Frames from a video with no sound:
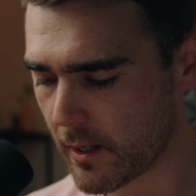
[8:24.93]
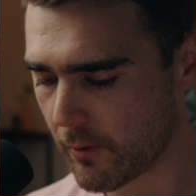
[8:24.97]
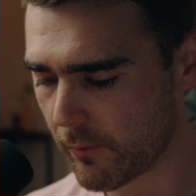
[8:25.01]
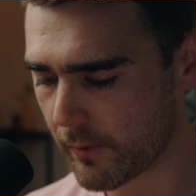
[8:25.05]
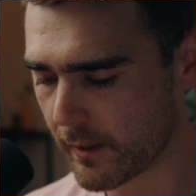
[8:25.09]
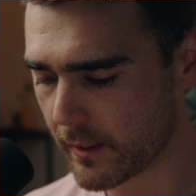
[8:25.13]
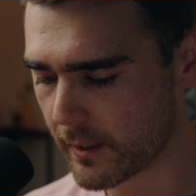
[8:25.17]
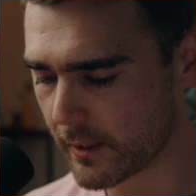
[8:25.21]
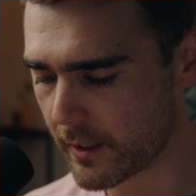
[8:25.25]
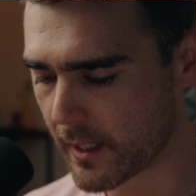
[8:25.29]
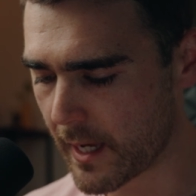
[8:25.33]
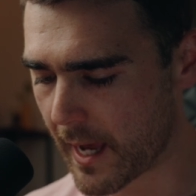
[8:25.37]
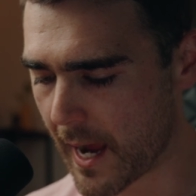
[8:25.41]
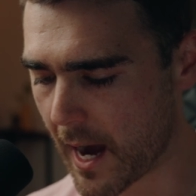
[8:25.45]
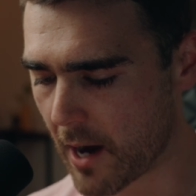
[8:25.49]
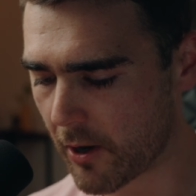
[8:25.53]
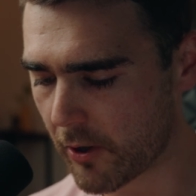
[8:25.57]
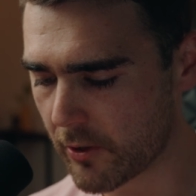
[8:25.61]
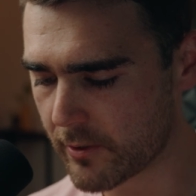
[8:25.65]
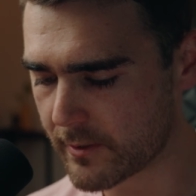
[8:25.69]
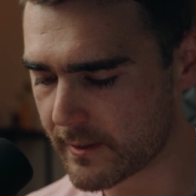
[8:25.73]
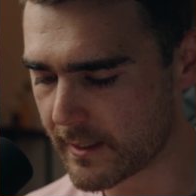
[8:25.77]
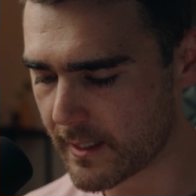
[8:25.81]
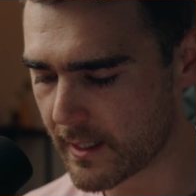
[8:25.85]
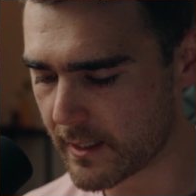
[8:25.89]
We're going to get
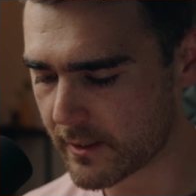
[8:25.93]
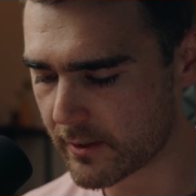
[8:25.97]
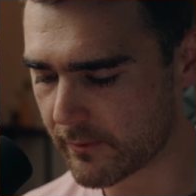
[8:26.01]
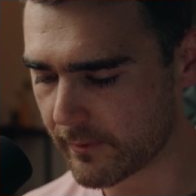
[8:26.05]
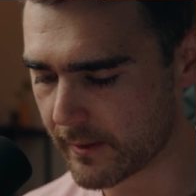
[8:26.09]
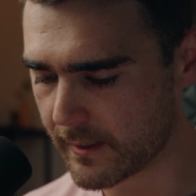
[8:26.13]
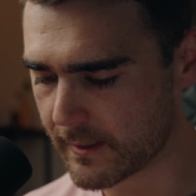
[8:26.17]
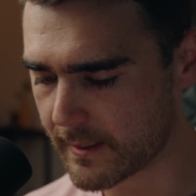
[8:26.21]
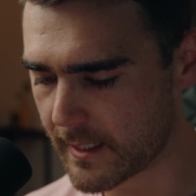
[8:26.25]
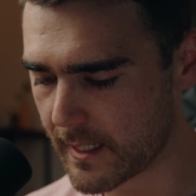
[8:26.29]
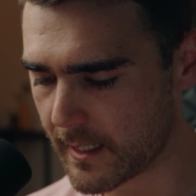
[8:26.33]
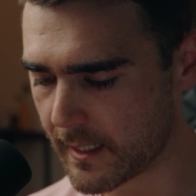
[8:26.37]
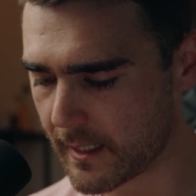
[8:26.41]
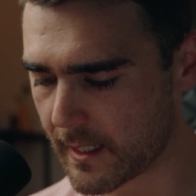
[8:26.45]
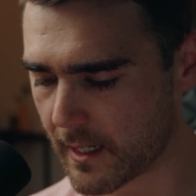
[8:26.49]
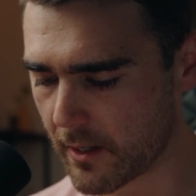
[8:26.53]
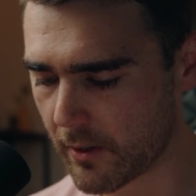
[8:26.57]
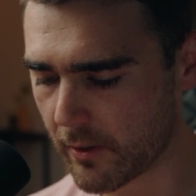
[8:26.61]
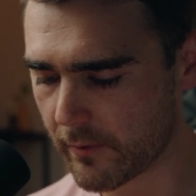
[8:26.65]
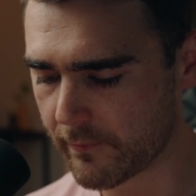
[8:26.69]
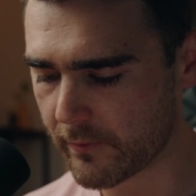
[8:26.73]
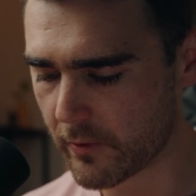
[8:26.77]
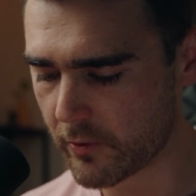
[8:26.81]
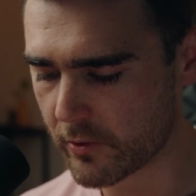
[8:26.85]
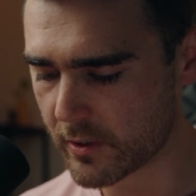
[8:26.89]
arrows down so we can take
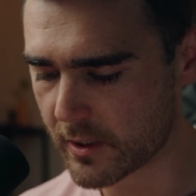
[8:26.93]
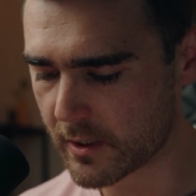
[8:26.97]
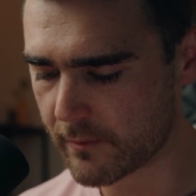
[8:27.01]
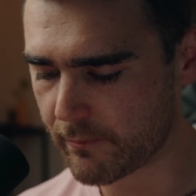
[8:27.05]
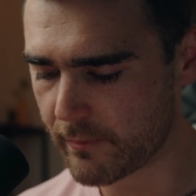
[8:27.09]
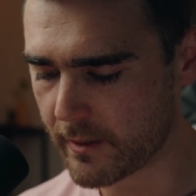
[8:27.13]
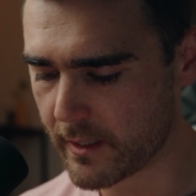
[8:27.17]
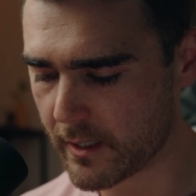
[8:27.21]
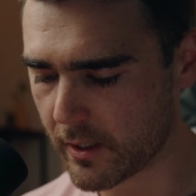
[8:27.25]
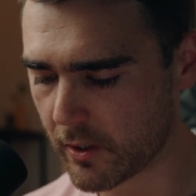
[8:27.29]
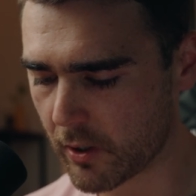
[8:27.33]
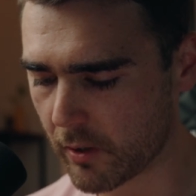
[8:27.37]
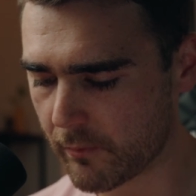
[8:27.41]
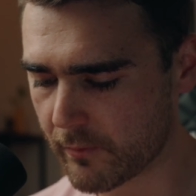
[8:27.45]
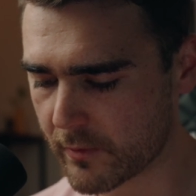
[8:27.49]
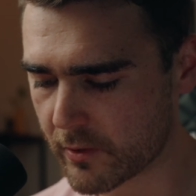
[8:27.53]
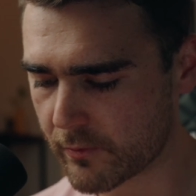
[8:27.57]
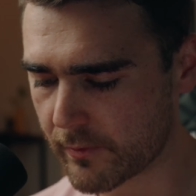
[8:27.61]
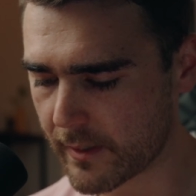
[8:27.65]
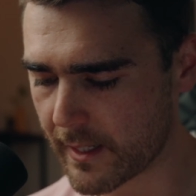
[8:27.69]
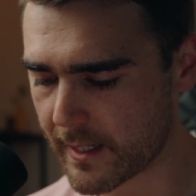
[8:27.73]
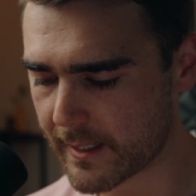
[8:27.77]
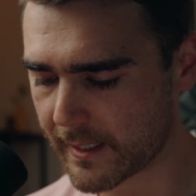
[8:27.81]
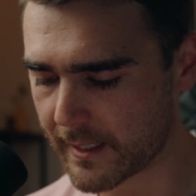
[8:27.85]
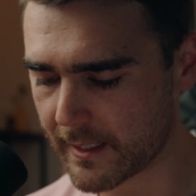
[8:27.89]
care of those spear goblins
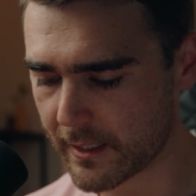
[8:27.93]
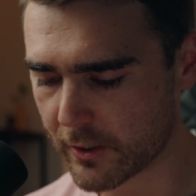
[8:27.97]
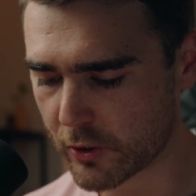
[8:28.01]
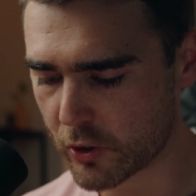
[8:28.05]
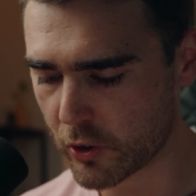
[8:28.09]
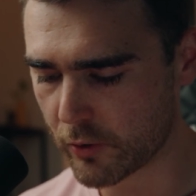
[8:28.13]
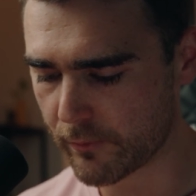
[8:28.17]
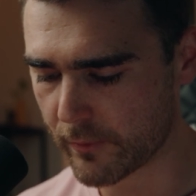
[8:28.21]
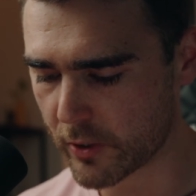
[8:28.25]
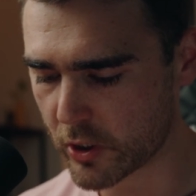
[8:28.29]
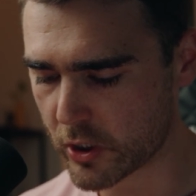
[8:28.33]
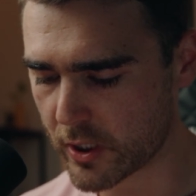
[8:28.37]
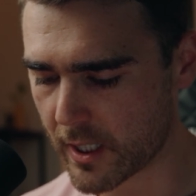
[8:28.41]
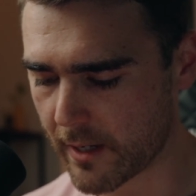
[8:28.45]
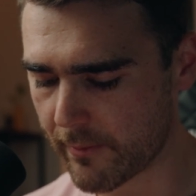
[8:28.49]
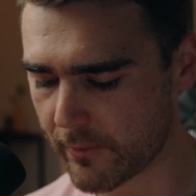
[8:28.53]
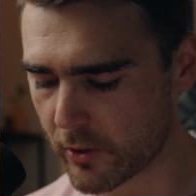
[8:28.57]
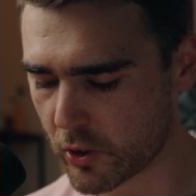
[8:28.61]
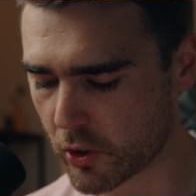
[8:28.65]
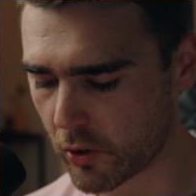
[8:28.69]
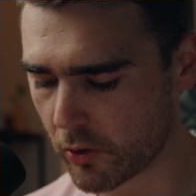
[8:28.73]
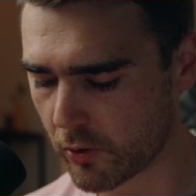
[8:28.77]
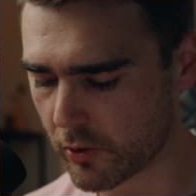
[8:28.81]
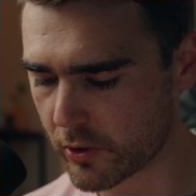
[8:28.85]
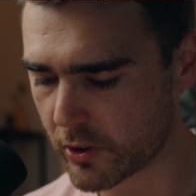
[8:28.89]
without getting too much
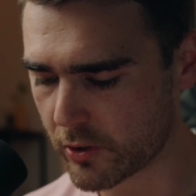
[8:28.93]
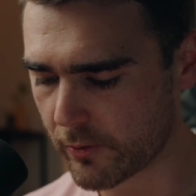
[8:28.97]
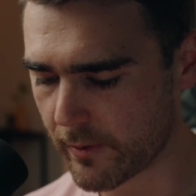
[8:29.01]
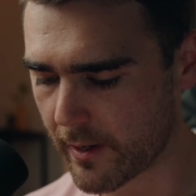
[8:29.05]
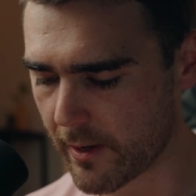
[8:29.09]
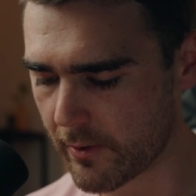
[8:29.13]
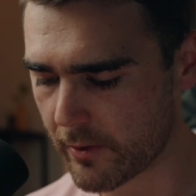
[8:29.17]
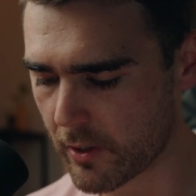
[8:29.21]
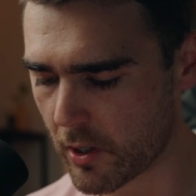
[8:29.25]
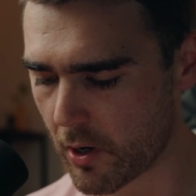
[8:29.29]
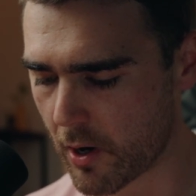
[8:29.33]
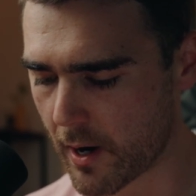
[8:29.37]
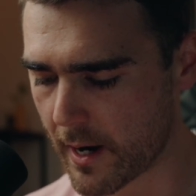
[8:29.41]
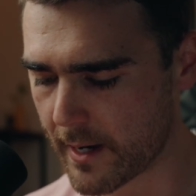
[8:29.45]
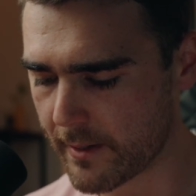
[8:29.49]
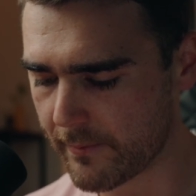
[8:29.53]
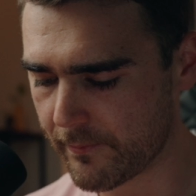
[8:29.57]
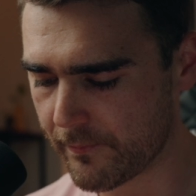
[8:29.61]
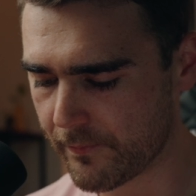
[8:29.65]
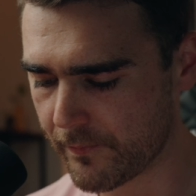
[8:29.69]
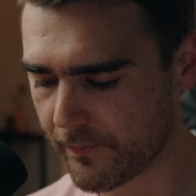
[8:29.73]
damage onto our knight.